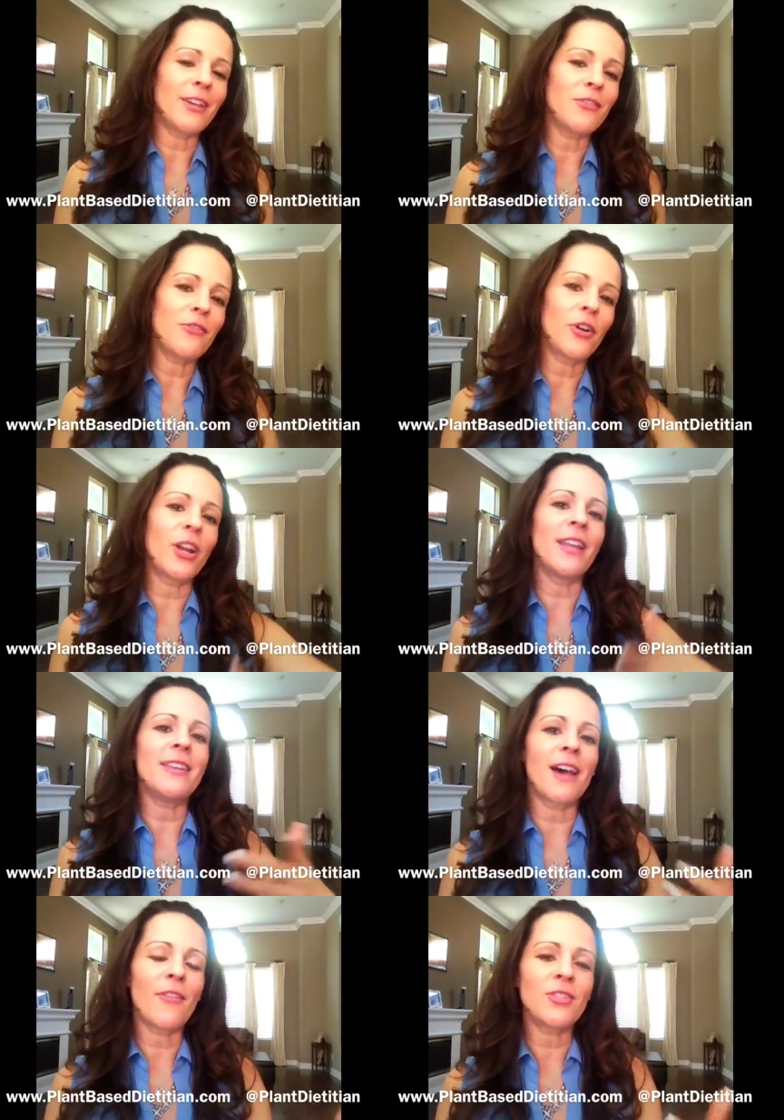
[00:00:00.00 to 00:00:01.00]
convert
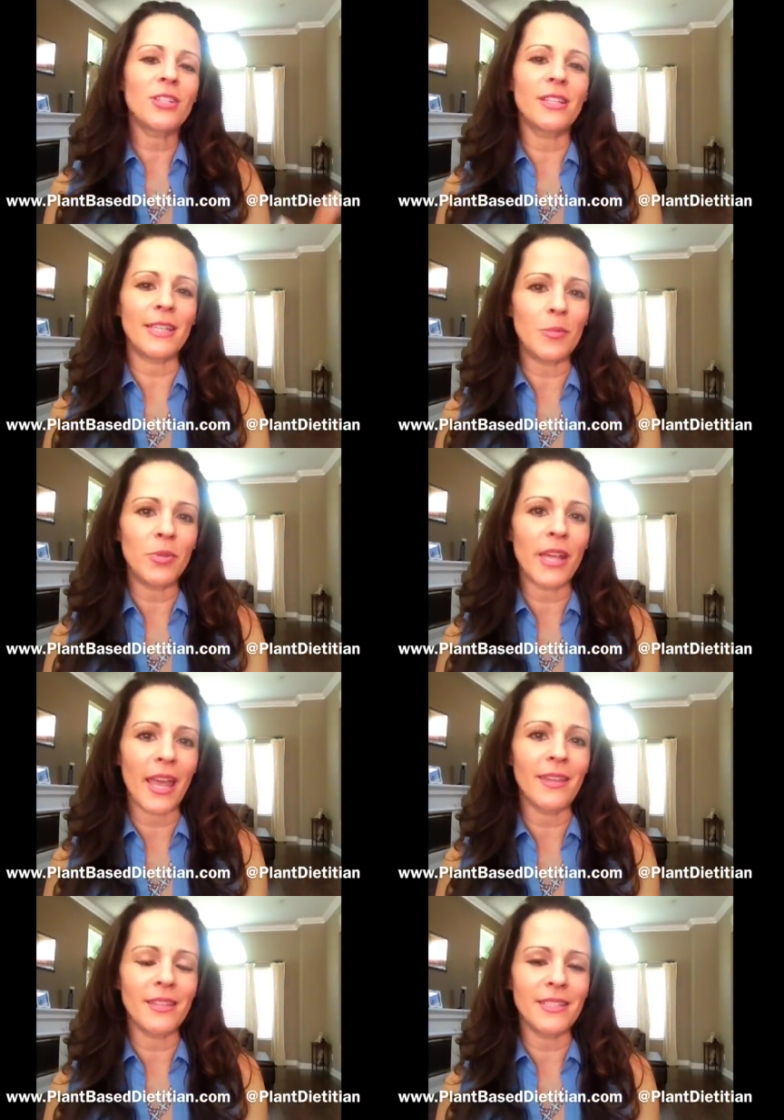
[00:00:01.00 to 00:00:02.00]
enough to the
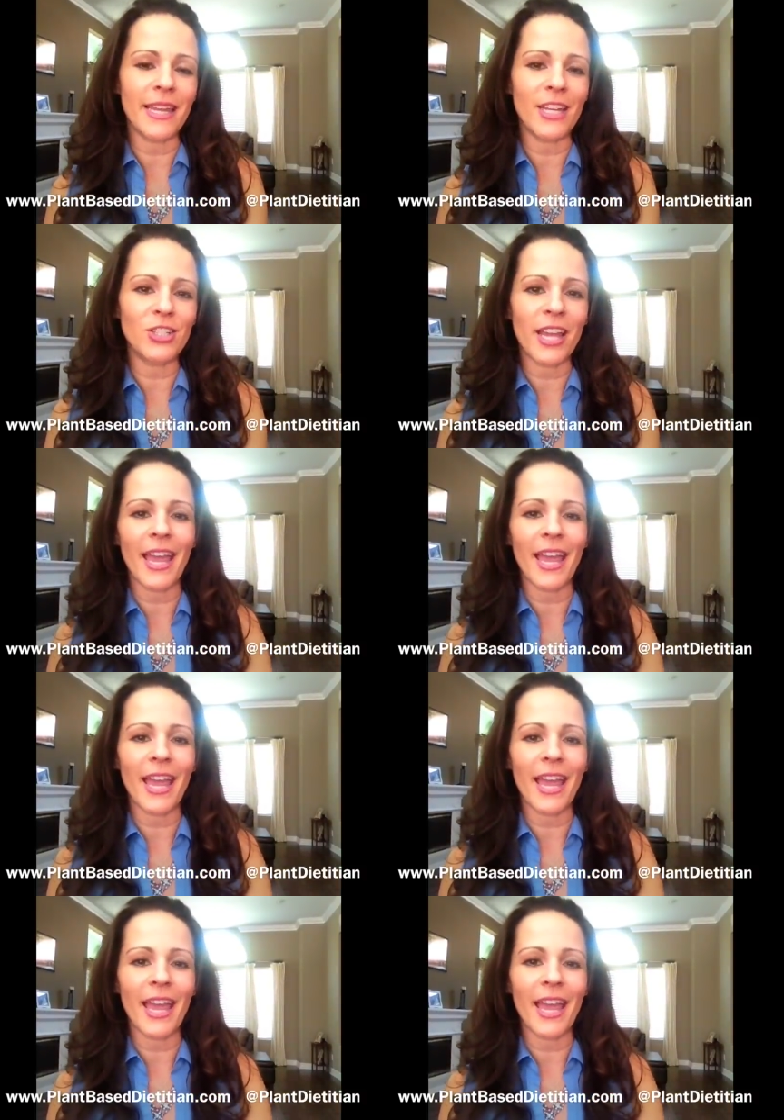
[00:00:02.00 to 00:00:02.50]
EPA and the DHA?